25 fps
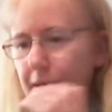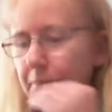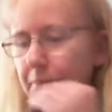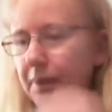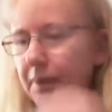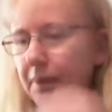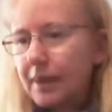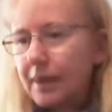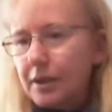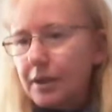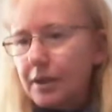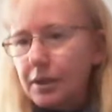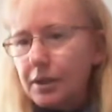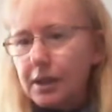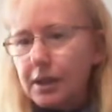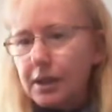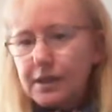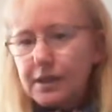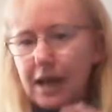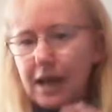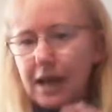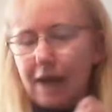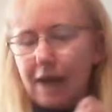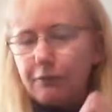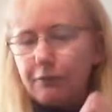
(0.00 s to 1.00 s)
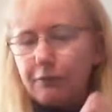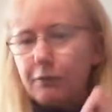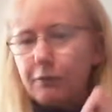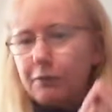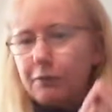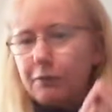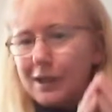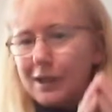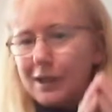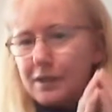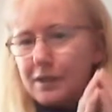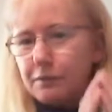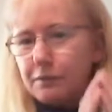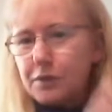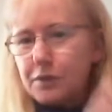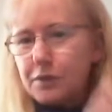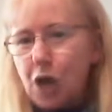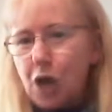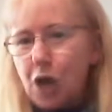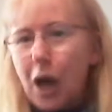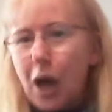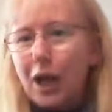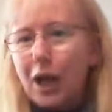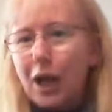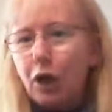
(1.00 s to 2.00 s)
But then you need to have reflective
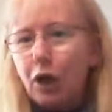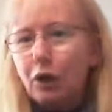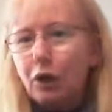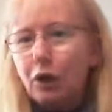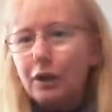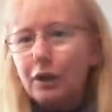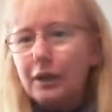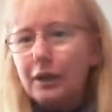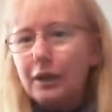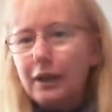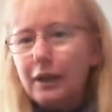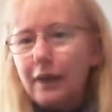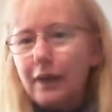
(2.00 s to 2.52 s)
dialogue.